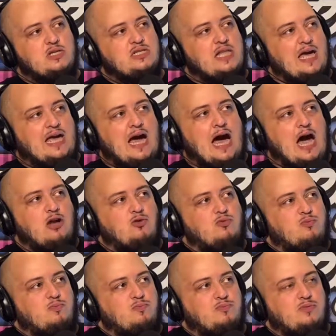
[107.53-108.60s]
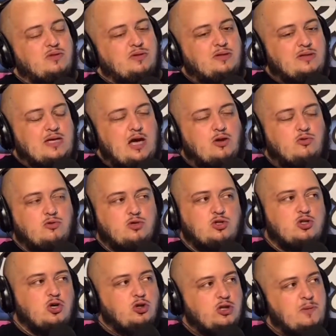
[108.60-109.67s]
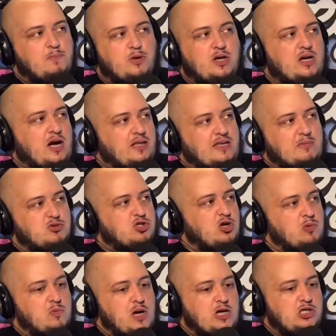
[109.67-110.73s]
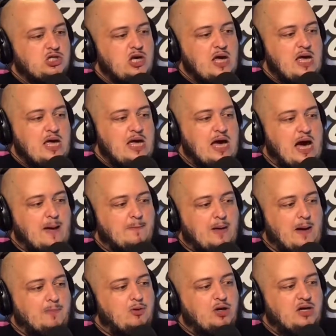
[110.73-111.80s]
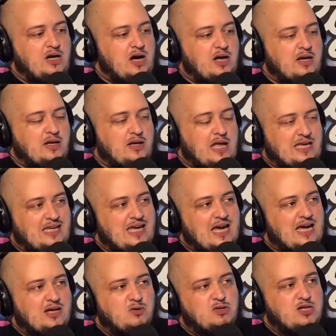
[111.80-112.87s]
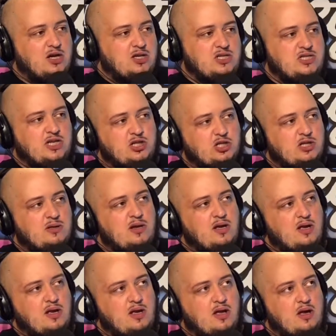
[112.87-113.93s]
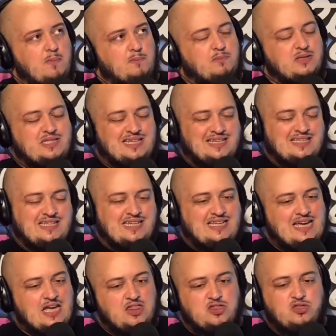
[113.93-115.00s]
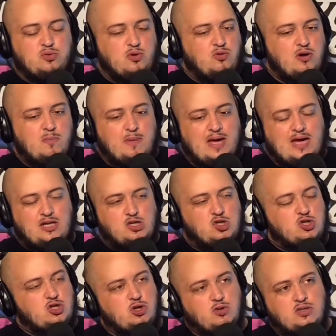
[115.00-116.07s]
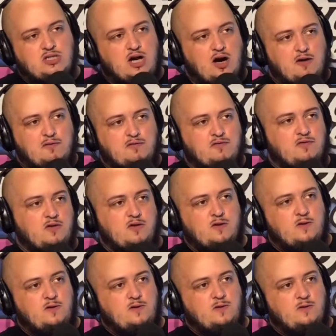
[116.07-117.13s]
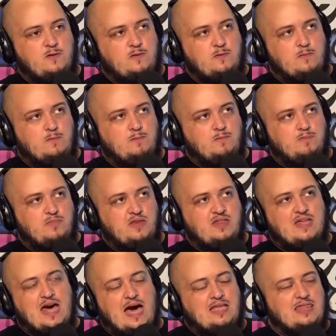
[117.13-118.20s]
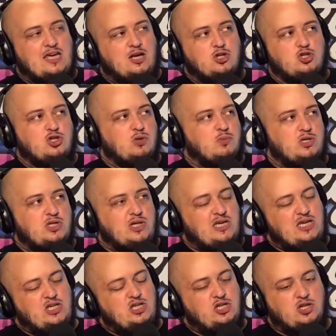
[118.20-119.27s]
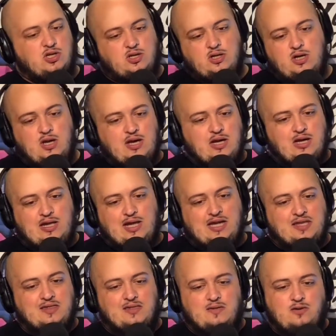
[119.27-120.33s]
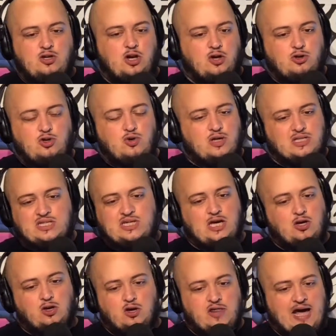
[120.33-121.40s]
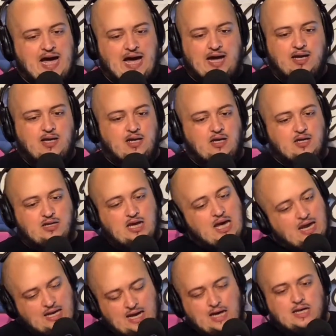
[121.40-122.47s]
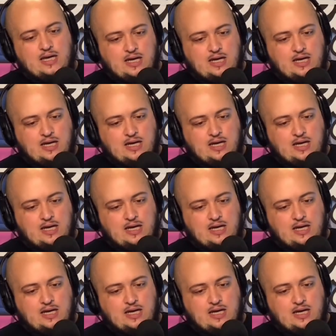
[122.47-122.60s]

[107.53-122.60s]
So it's like, I don't solely put it on them so much. I put it on, like, yeah, it was their decision, but to get through it, man, is so tough that I think it's so much easier. Like, you could say all that, yeah,